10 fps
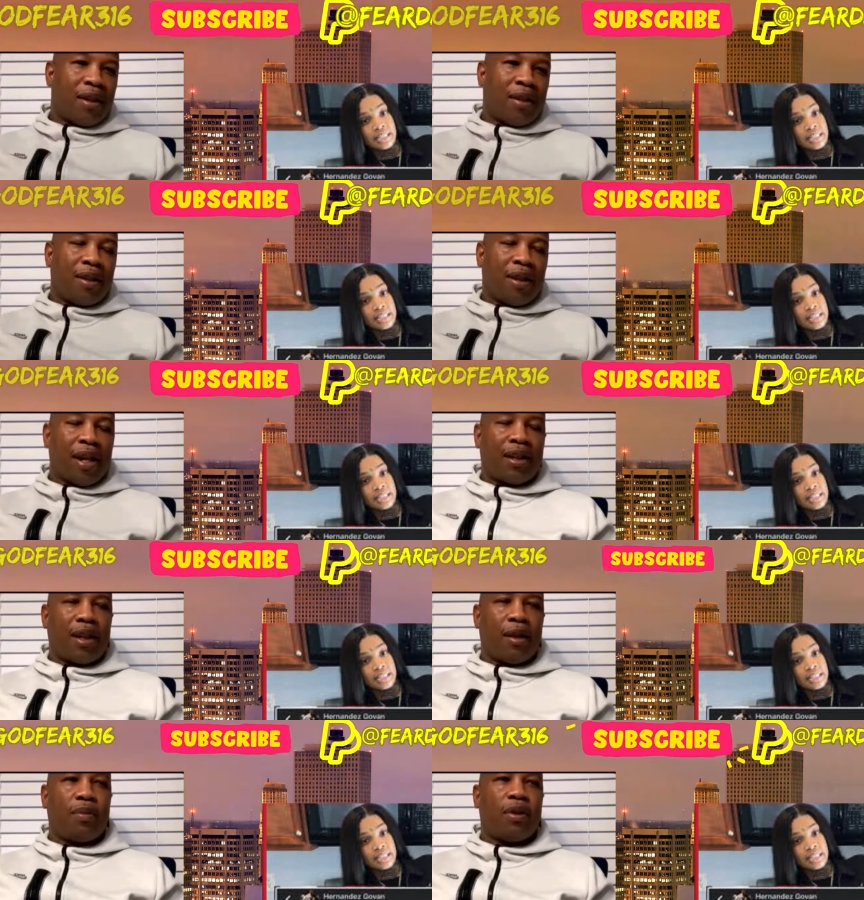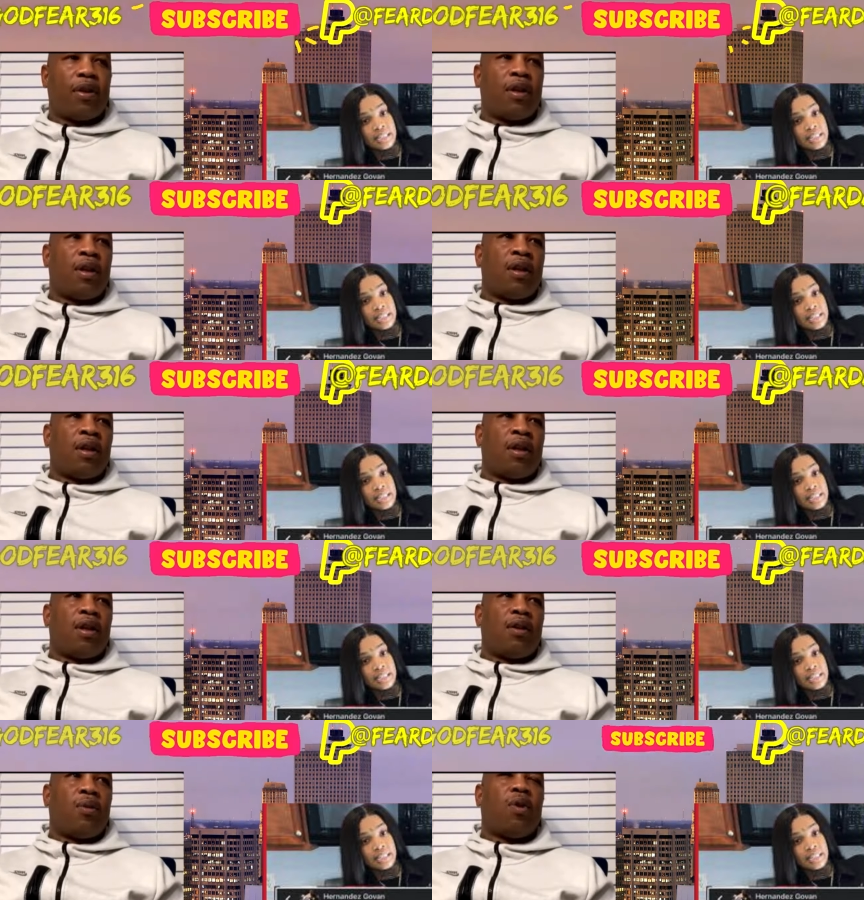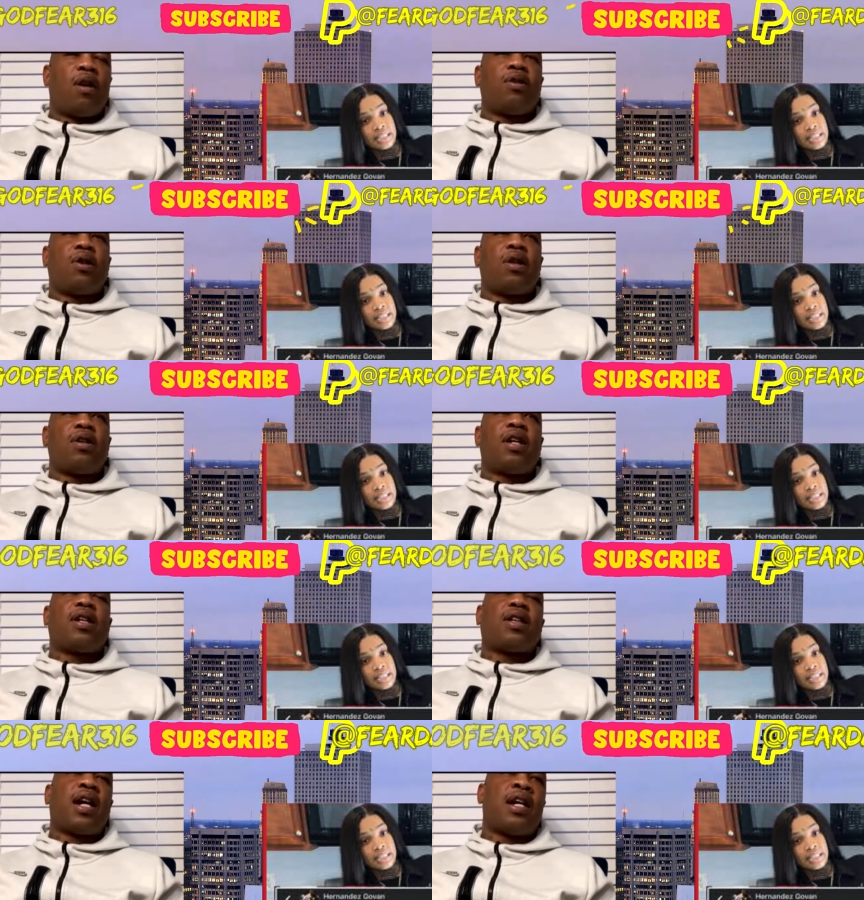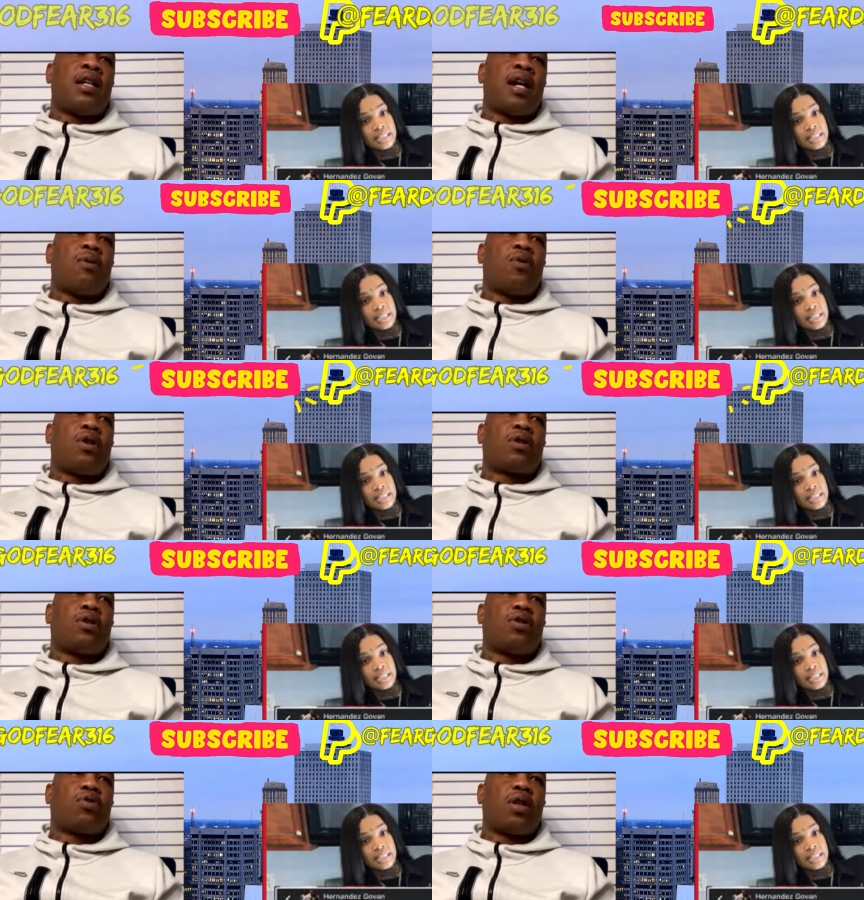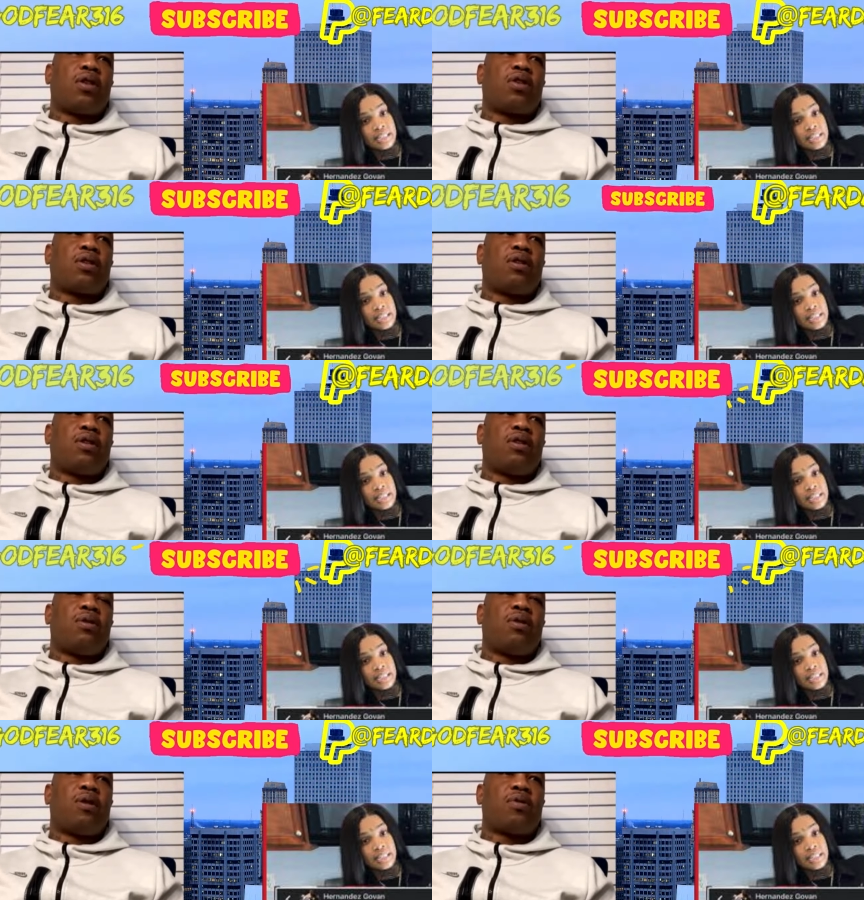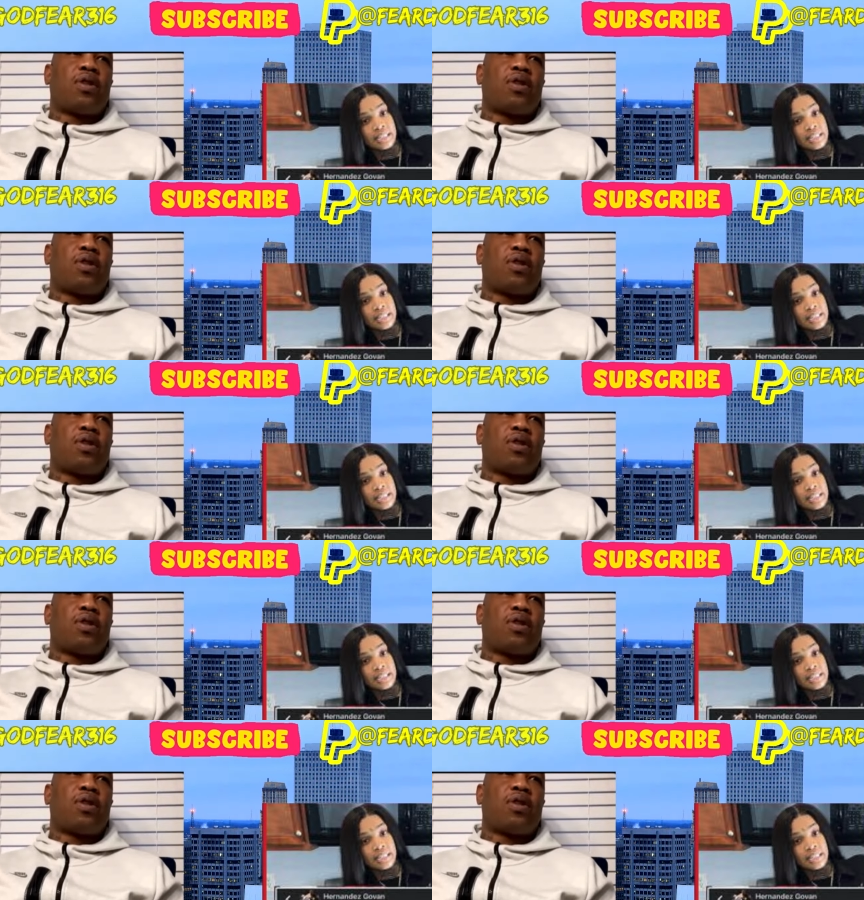Speaker 1: nothing like that, but one, you know, another thing that I want to address, you know, what